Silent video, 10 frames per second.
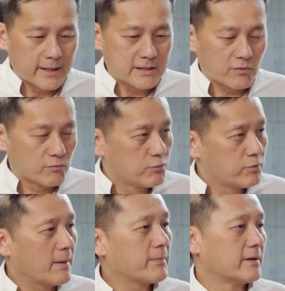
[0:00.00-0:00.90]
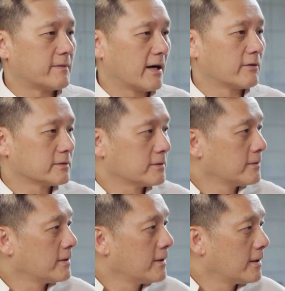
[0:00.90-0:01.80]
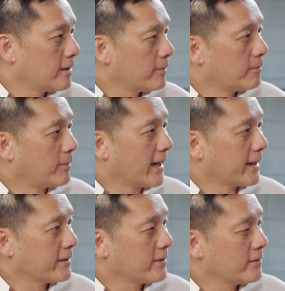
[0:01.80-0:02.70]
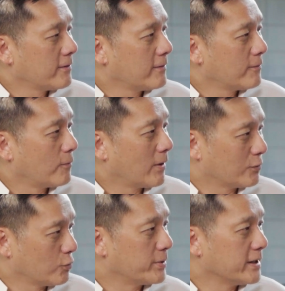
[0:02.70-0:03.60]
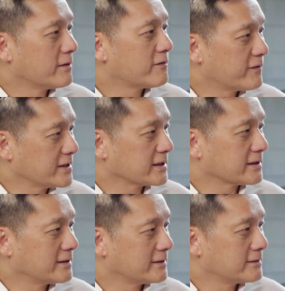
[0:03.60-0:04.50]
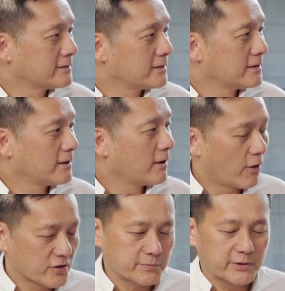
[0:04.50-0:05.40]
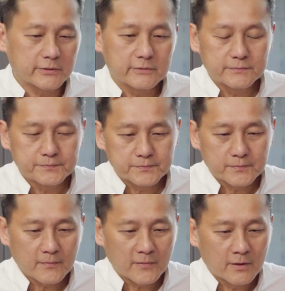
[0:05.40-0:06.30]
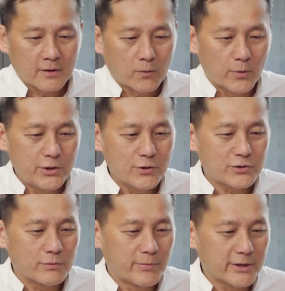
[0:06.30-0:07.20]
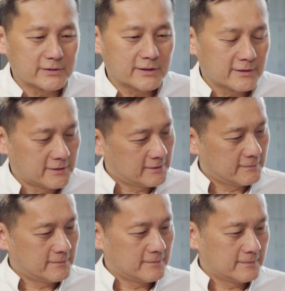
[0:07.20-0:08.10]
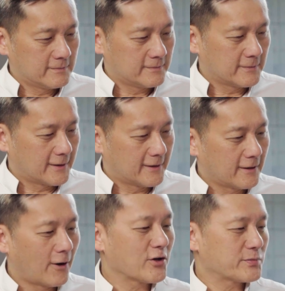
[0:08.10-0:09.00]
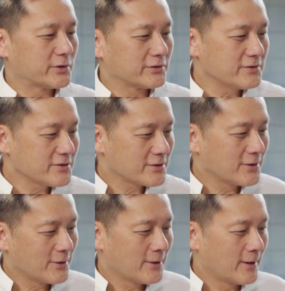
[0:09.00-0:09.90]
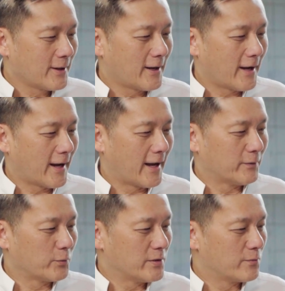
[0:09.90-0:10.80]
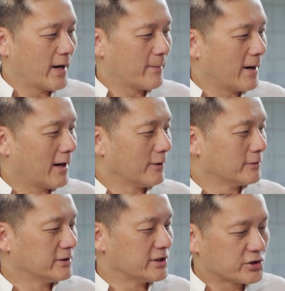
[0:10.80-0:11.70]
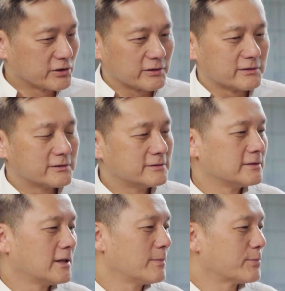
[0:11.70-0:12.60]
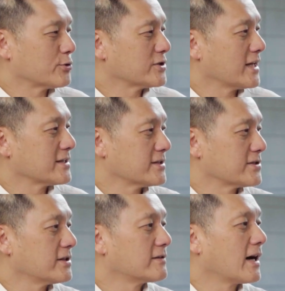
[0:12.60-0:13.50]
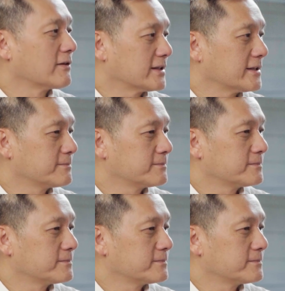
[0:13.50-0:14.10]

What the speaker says: is wrapped around by what would be a physical hospital. We used to build hospitals and we wrap our digital processes around it.